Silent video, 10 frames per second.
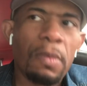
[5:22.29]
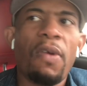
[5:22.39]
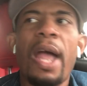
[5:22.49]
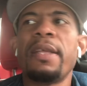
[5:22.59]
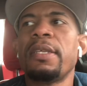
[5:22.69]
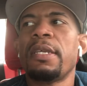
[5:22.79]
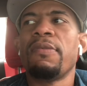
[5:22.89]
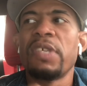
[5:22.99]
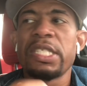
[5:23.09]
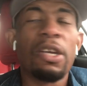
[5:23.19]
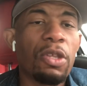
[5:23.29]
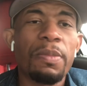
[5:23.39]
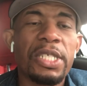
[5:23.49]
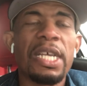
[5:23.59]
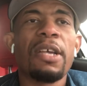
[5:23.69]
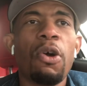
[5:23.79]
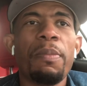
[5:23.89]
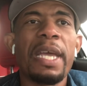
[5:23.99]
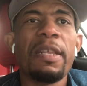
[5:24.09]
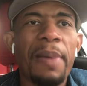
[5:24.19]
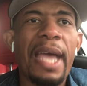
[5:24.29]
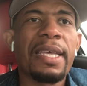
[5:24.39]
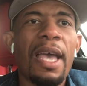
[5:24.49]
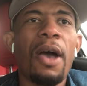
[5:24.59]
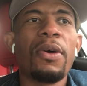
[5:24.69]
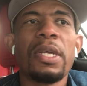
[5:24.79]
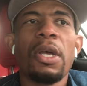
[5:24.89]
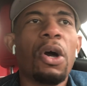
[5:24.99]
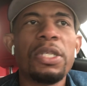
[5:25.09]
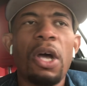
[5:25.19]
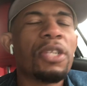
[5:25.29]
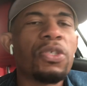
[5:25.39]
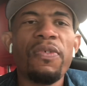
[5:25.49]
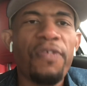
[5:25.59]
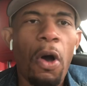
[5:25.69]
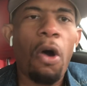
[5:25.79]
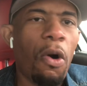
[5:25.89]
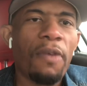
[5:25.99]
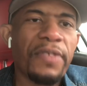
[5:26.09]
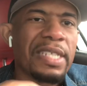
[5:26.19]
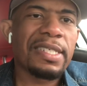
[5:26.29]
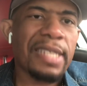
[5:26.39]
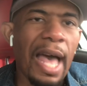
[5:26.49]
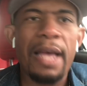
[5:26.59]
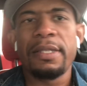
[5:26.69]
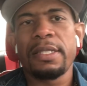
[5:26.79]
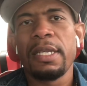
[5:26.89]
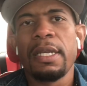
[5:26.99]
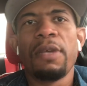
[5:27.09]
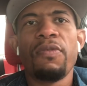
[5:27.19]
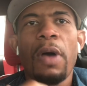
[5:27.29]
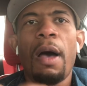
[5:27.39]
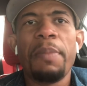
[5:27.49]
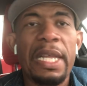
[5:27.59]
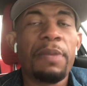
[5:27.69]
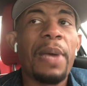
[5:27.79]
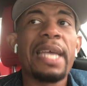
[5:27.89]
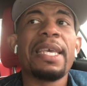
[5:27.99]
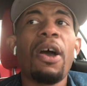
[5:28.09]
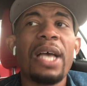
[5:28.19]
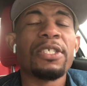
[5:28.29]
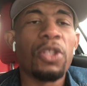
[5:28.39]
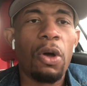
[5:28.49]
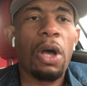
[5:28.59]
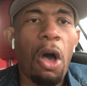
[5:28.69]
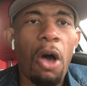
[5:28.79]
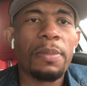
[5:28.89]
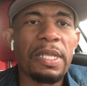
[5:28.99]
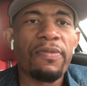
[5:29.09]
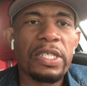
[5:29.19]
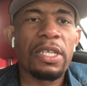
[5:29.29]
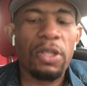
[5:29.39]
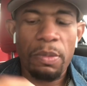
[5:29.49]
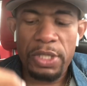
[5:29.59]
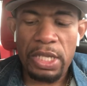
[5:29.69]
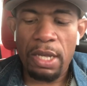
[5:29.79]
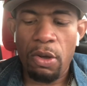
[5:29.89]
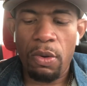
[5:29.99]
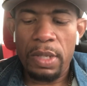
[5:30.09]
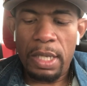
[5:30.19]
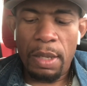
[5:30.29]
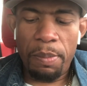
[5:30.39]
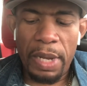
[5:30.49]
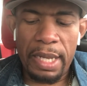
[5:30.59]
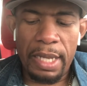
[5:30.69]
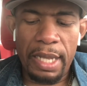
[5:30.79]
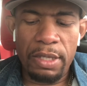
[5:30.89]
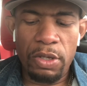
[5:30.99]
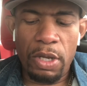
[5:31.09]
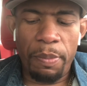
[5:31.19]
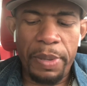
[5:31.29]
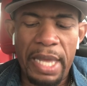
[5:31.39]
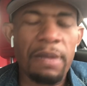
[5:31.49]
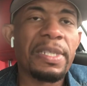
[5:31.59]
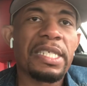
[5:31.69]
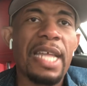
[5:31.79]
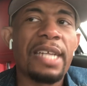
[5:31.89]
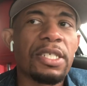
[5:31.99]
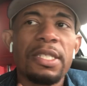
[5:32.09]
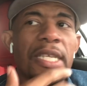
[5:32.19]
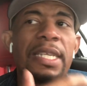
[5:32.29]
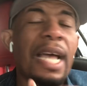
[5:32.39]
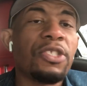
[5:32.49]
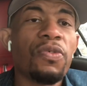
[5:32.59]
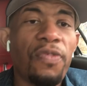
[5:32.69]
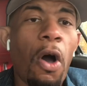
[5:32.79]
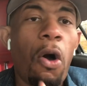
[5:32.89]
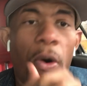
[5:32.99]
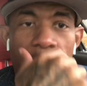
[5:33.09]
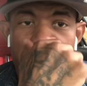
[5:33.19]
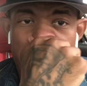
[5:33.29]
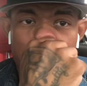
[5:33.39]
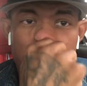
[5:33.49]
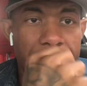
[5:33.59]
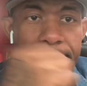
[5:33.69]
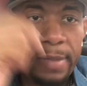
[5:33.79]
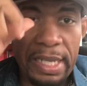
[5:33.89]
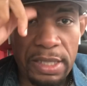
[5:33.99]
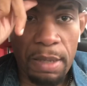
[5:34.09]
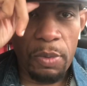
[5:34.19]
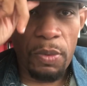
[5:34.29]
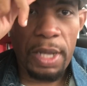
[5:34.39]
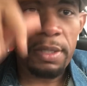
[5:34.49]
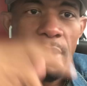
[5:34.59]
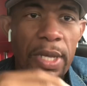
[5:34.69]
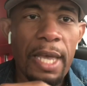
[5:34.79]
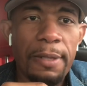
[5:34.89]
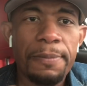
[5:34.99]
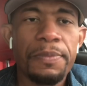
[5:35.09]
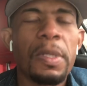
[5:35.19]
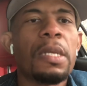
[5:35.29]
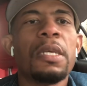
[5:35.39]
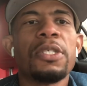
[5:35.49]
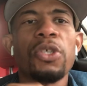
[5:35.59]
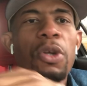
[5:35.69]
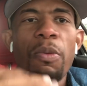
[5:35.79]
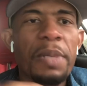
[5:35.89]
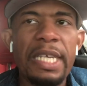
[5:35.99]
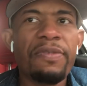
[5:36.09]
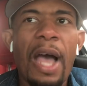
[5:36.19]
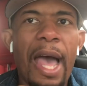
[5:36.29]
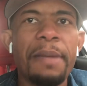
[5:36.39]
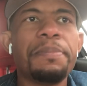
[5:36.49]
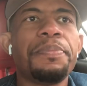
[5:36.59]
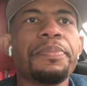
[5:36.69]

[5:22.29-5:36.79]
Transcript: Right. Vasyl Lomachenko and Manny Pacquiao are not too far off in size. Manny Pacquiao has longer arms than Vasyl Lomachenko, but and you compare them in stature, they're not too far off. That's number one, okay? So don't believe the hype.